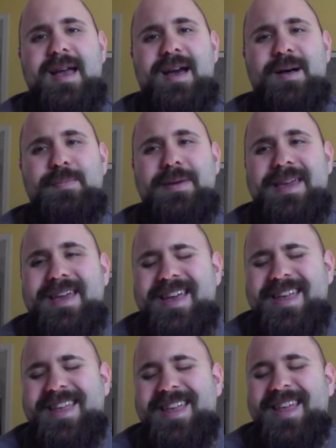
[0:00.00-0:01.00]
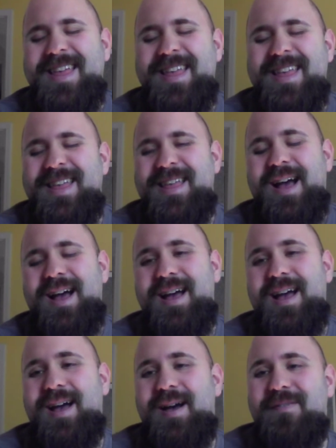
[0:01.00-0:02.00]
I'll be
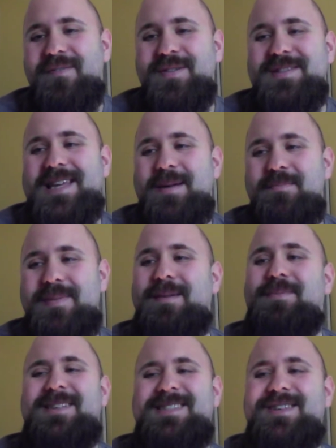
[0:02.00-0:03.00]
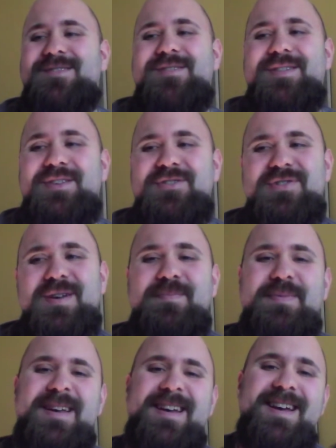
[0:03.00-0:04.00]
a full-time babysitter on the
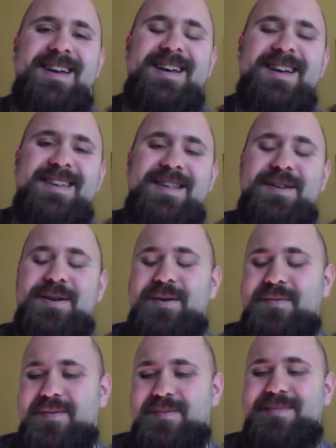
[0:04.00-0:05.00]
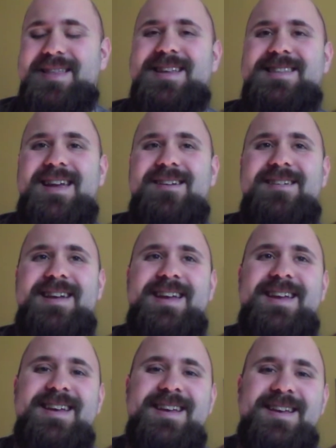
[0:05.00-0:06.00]
ship. Go from military
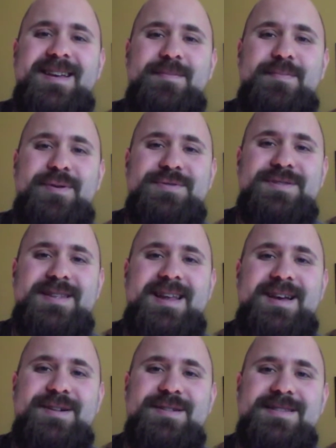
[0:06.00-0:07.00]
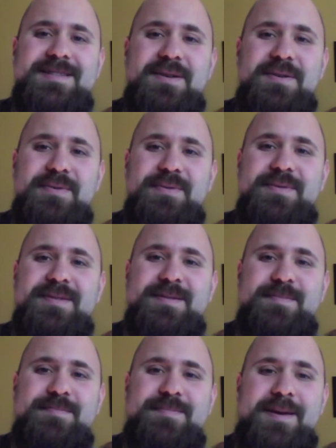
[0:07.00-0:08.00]
personnel to
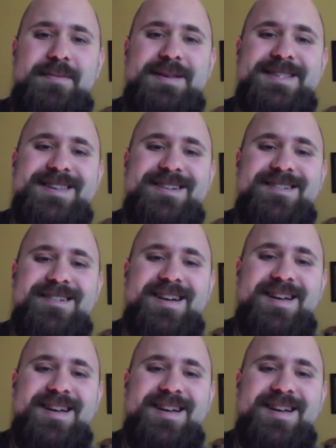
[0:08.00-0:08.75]
babysitter.